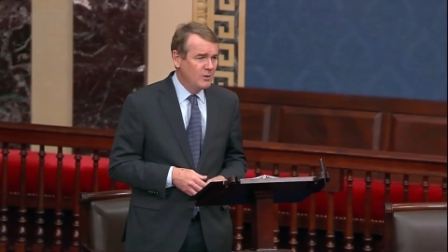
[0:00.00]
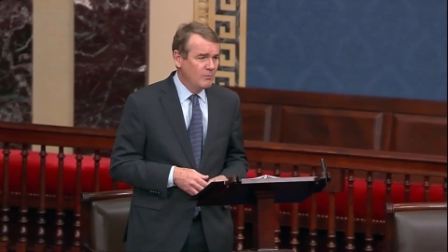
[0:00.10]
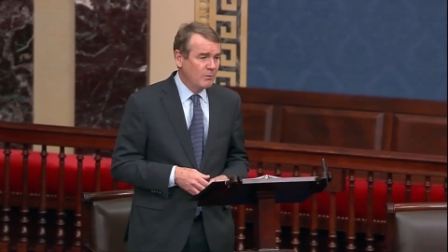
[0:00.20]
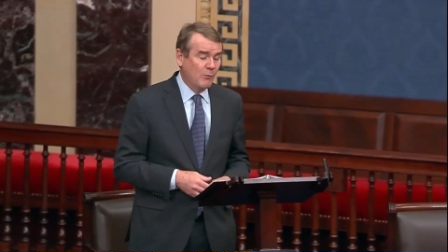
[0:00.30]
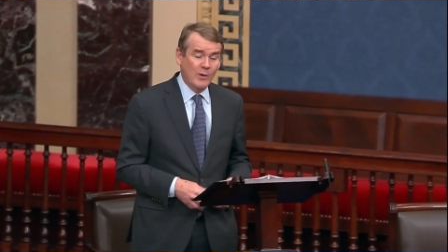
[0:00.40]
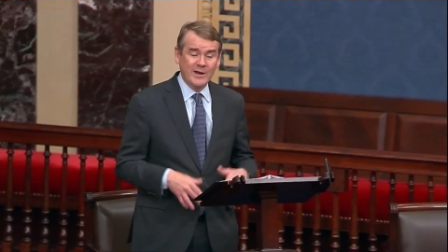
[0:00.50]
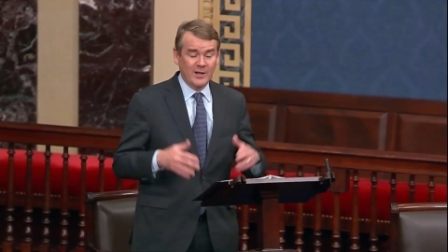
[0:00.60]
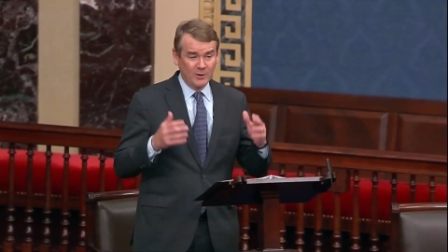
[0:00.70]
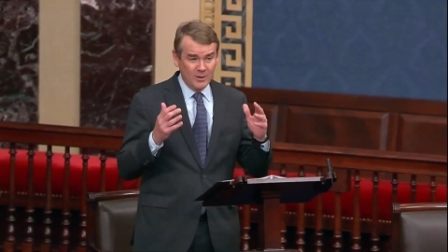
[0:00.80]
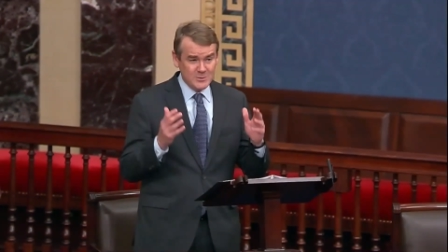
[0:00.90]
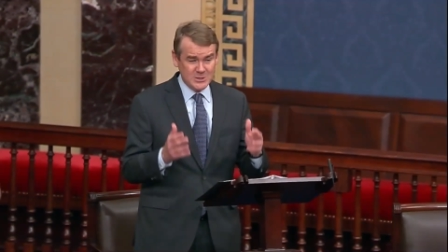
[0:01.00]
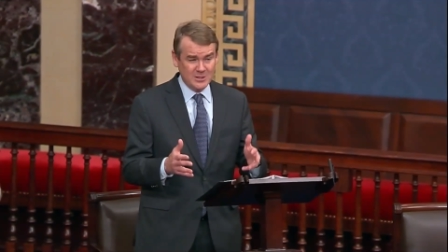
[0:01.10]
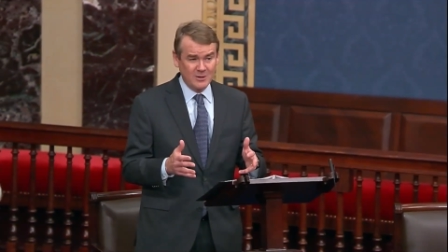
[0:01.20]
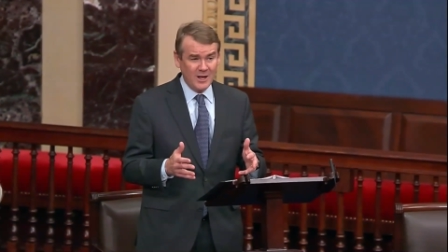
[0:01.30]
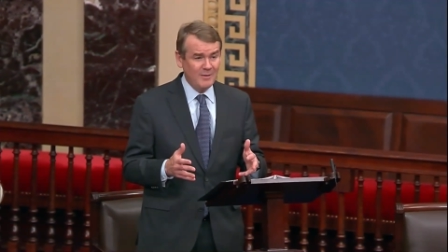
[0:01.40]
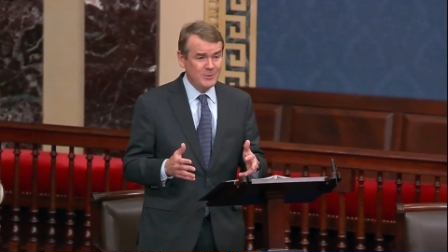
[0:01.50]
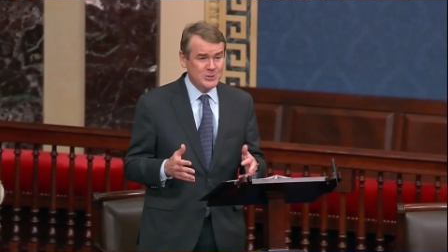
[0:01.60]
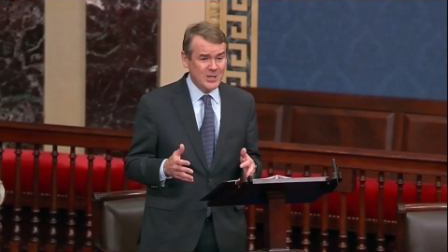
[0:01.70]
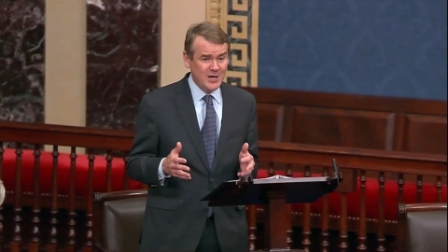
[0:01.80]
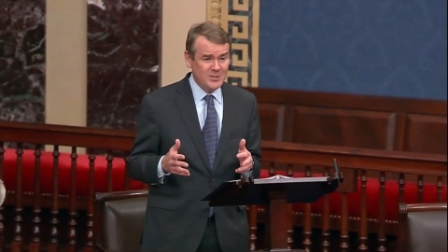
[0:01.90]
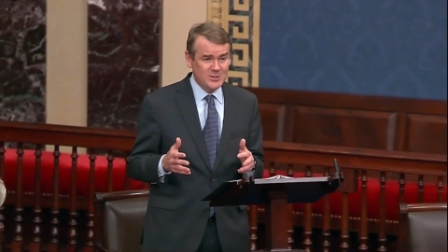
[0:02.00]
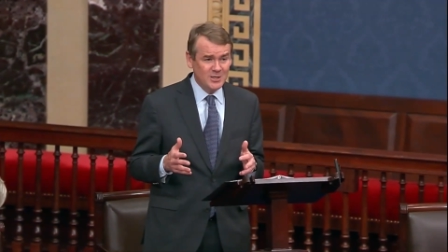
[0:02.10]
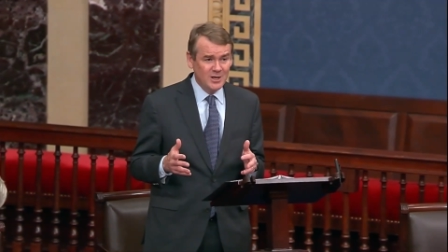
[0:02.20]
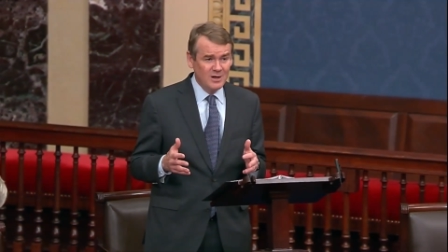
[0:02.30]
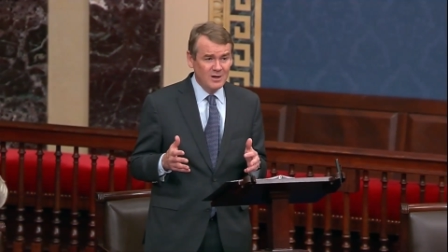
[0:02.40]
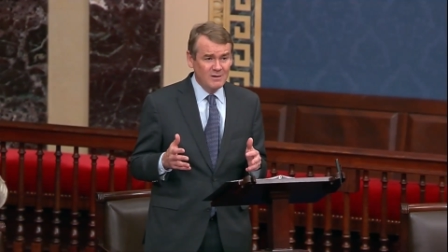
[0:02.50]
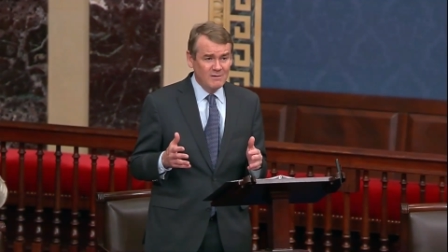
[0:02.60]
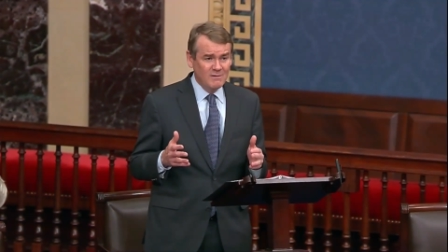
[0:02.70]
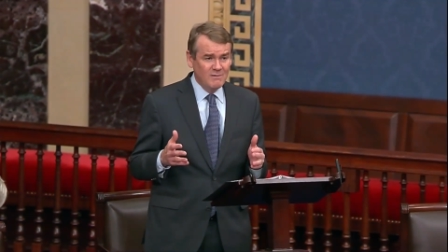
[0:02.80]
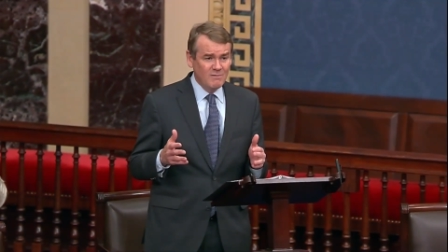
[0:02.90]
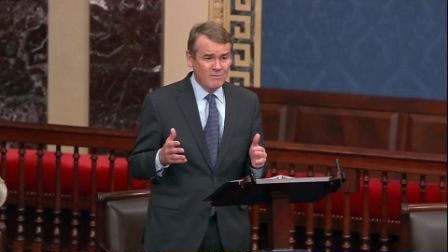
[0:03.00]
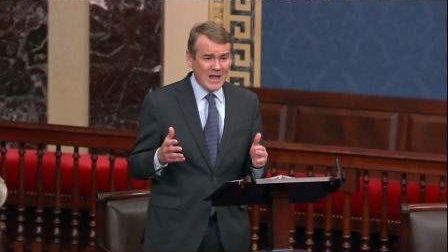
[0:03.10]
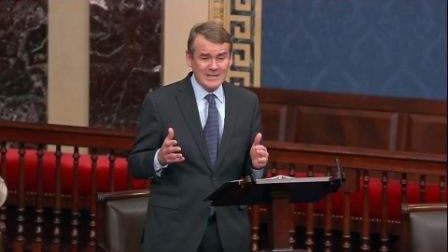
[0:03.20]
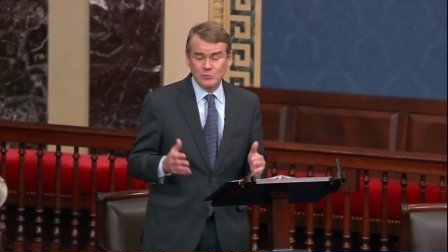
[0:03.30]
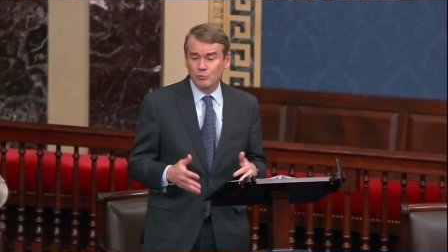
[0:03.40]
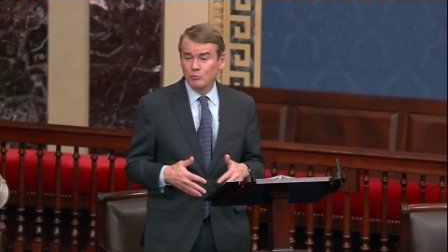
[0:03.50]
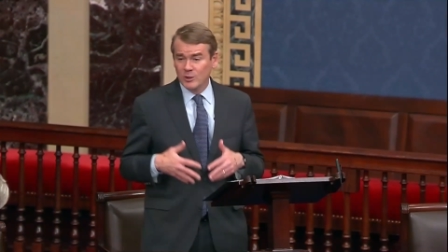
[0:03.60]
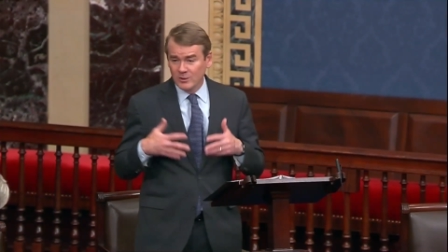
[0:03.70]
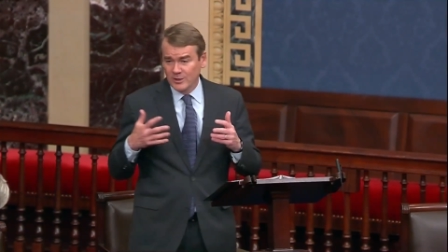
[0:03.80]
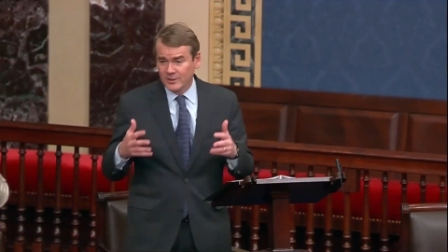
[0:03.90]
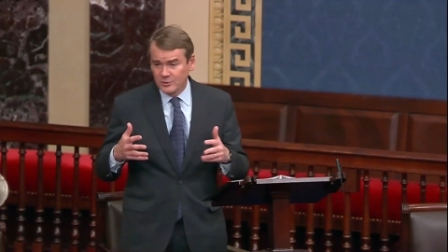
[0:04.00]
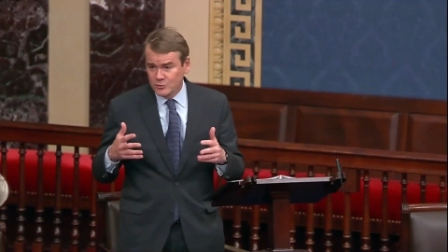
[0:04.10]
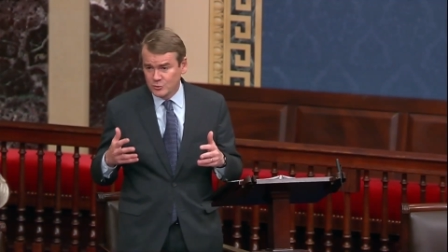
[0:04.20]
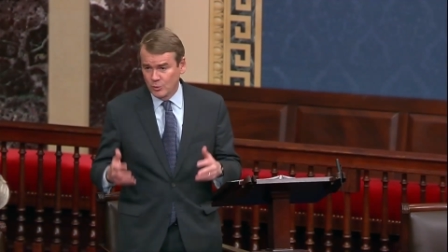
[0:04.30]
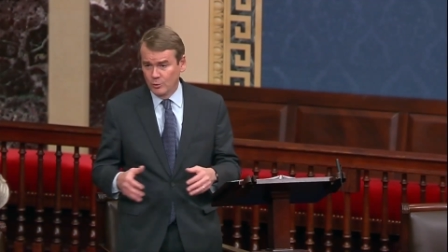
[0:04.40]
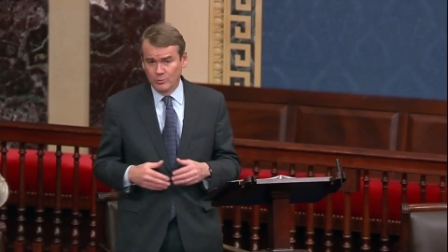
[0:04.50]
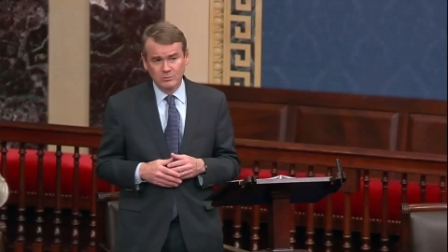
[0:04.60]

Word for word: But when it comes to climate change, that's really true